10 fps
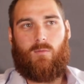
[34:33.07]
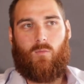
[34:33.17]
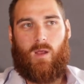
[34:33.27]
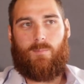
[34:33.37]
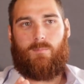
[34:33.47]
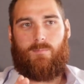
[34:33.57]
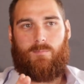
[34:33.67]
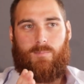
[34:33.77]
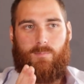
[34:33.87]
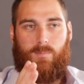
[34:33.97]
right
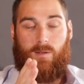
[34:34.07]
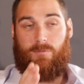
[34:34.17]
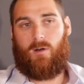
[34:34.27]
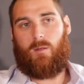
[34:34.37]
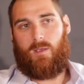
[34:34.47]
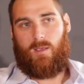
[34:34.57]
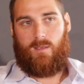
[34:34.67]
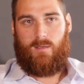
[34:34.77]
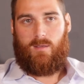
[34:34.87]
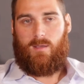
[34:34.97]
in front of
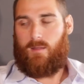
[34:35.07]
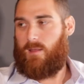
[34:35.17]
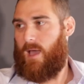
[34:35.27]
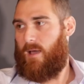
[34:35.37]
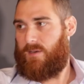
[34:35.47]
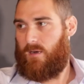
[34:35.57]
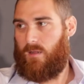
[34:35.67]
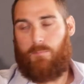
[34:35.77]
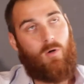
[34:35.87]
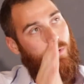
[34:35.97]
me in the aft end of
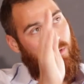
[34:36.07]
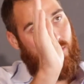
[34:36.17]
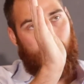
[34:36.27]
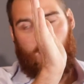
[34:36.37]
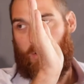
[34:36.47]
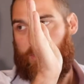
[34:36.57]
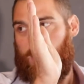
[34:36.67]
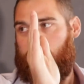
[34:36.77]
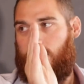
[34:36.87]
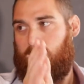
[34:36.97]
the boat are these 2
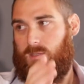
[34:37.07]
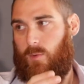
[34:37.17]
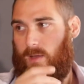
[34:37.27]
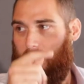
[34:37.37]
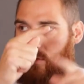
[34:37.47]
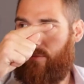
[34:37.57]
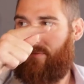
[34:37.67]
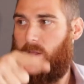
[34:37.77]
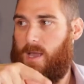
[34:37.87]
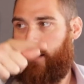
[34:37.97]
aerial antennas, and we've got a little
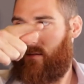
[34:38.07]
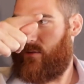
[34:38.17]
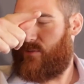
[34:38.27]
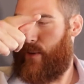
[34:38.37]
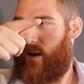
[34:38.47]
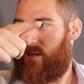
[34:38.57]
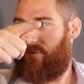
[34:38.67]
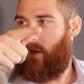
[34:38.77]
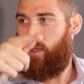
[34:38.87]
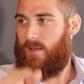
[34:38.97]
flag, a little Spanish
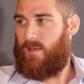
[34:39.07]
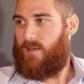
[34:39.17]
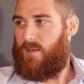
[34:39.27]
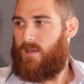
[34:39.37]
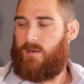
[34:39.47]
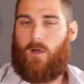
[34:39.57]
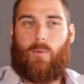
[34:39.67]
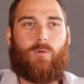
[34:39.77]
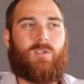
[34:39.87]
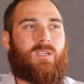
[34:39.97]
flag. Now
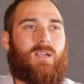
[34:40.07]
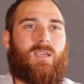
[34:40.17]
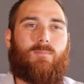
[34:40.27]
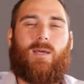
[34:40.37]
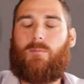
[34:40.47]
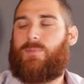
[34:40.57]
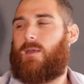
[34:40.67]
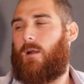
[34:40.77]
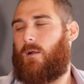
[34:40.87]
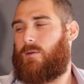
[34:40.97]
we were just going to keep that up
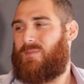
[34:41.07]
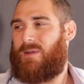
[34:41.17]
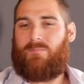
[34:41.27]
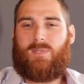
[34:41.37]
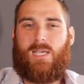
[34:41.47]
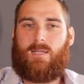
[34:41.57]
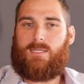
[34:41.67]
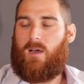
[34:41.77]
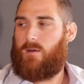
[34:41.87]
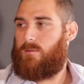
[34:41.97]
there and take it
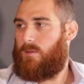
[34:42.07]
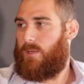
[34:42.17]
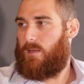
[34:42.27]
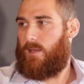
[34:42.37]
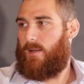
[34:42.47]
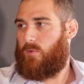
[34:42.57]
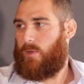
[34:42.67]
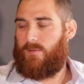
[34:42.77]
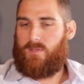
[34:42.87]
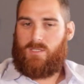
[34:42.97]
down immediately after
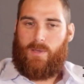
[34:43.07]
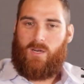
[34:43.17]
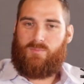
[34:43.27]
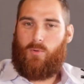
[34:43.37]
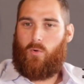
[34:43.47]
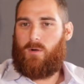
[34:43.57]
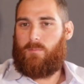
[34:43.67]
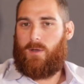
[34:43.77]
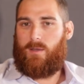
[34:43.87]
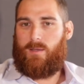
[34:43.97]
we left the Spanish
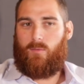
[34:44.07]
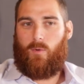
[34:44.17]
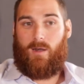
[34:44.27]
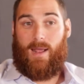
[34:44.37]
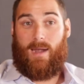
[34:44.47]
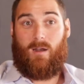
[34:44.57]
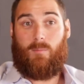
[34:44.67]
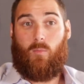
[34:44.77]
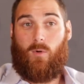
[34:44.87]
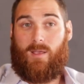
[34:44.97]
port. But what it ended
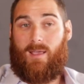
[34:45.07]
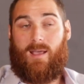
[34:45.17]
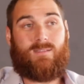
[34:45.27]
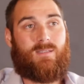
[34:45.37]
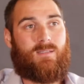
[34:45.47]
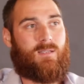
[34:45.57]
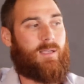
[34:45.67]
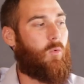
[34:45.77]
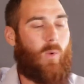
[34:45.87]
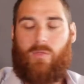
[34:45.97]
up working as is
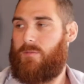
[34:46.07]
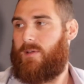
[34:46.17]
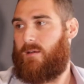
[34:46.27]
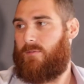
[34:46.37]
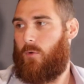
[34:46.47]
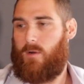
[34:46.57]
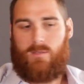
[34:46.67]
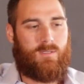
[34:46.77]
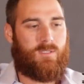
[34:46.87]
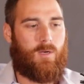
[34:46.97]
like a weather vane for
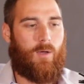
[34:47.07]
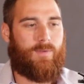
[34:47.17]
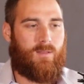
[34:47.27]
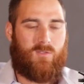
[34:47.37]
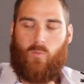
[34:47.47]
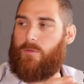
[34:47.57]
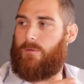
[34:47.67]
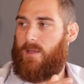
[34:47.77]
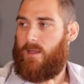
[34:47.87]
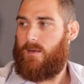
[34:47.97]
us. And so now I've got this weather
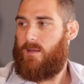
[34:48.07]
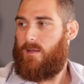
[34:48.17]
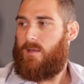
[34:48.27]
vane,